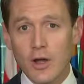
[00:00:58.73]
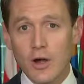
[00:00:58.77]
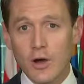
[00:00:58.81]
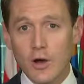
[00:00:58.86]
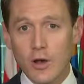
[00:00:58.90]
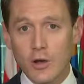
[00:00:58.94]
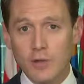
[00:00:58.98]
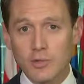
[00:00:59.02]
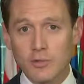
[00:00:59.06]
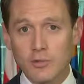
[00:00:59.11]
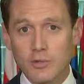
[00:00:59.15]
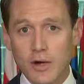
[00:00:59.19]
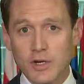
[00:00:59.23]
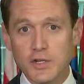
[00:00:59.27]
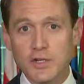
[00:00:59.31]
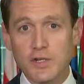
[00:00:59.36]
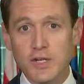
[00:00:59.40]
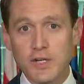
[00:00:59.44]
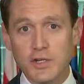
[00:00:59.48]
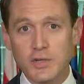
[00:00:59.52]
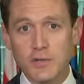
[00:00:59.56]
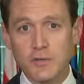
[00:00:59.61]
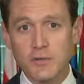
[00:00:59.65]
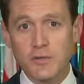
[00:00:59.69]
calls Russian
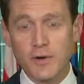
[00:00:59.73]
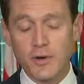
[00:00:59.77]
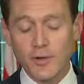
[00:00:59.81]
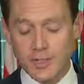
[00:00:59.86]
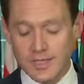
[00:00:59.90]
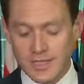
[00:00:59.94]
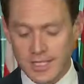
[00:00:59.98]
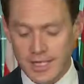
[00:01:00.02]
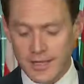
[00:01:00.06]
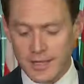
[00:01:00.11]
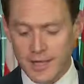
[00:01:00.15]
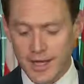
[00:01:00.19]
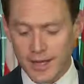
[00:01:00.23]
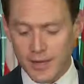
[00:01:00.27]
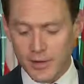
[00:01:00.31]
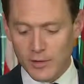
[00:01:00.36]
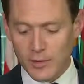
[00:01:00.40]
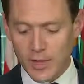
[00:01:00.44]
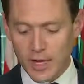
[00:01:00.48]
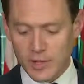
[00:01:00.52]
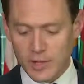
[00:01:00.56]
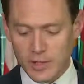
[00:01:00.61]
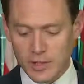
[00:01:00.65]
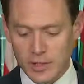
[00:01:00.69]
interference in that
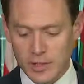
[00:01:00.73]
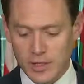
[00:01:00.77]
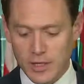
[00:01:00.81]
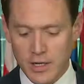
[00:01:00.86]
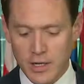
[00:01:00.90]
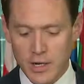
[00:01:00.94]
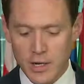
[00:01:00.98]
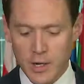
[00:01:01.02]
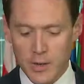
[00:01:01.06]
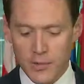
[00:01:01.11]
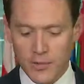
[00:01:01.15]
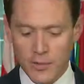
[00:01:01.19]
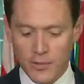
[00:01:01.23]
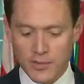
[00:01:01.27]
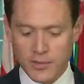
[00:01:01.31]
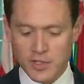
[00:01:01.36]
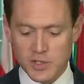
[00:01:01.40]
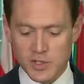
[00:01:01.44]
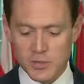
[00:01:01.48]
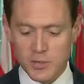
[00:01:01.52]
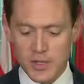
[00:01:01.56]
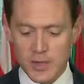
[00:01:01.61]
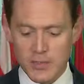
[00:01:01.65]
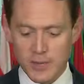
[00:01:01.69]
election both
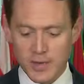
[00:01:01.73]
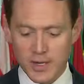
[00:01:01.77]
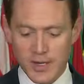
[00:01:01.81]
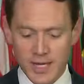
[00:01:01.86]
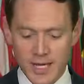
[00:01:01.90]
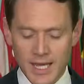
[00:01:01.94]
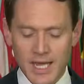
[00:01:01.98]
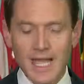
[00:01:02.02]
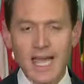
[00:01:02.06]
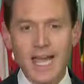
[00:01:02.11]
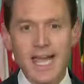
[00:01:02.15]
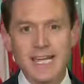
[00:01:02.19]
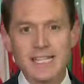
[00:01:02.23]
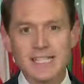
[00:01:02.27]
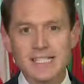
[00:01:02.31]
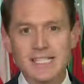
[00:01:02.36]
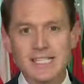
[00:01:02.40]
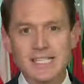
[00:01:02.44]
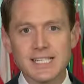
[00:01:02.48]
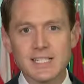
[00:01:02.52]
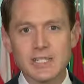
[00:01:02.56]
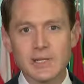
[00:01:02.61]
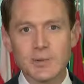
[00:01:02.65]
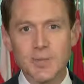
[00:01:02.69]
sweeping and
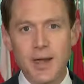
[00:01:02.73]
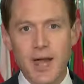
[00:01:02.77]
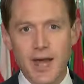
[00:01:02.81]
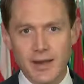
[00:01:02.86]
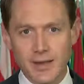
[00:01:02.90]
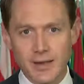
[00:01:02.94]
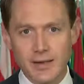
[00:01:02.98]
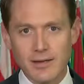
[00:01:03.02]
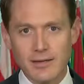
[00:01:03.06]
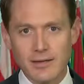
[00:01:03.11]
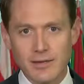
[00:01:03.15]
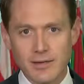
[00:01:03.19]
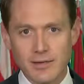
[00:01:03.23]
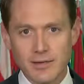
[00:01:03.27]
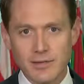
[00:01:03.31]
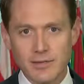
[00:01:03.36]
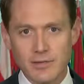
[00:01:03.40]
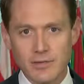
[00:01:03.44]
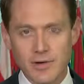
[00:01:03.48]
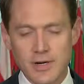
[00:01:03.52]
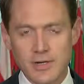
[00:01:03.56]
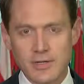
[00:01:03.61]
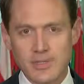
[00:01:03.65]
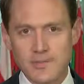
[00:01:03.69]
systematic.
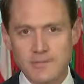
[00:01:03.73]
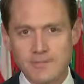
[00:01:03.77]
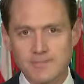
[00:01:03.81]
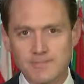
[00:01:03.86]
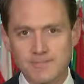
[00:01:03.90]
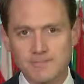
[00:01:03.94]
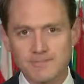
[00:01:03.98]
Trace.